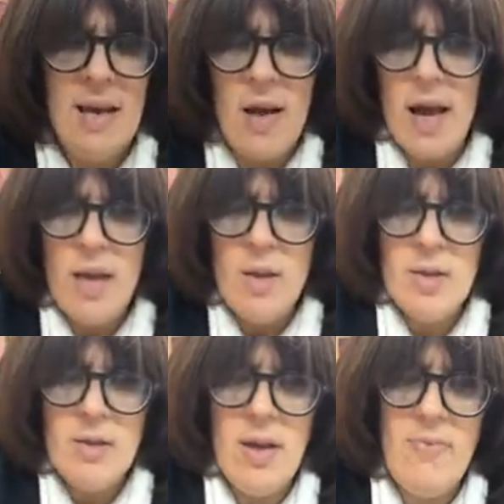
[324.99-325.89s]

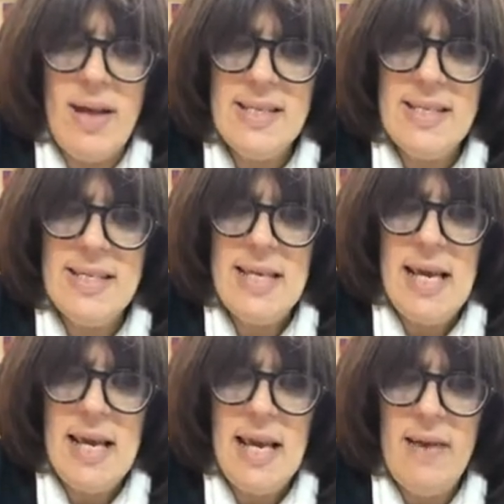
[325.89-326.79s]

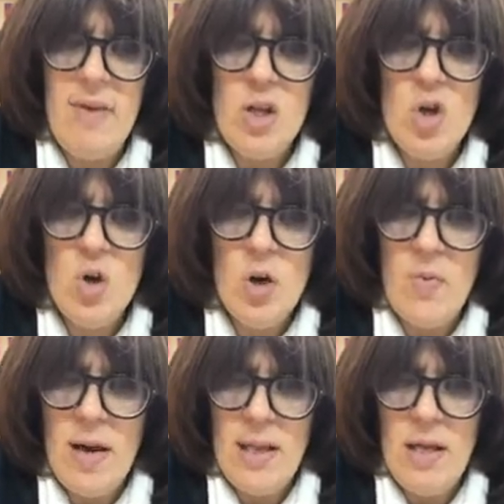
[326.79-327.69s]
turn it
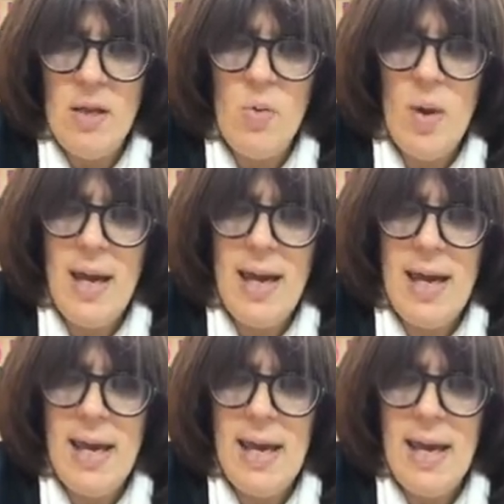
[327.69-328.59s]
around the other
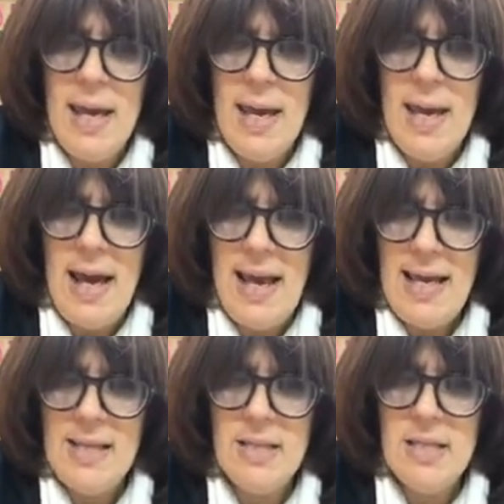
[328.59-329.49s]
way, I
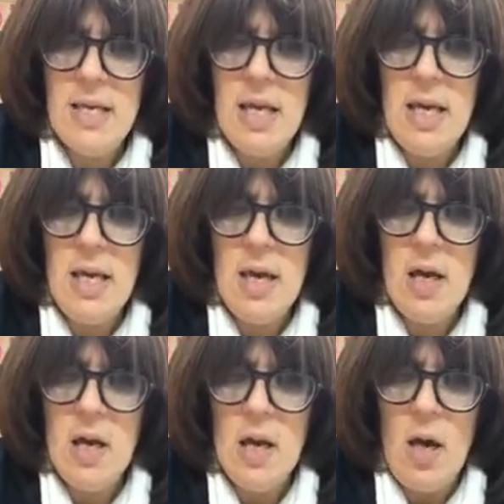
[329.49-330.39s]
can see
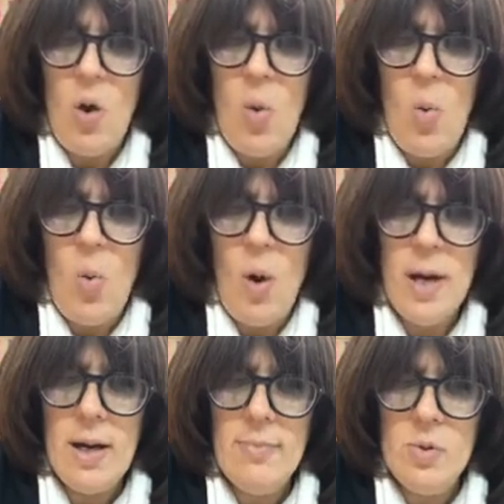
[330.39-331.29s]

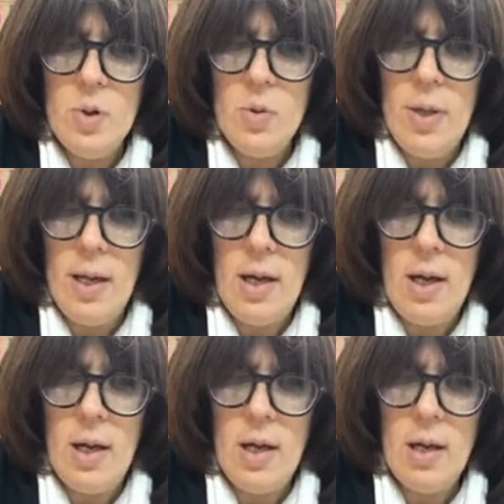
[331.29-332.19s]
what I'm doing.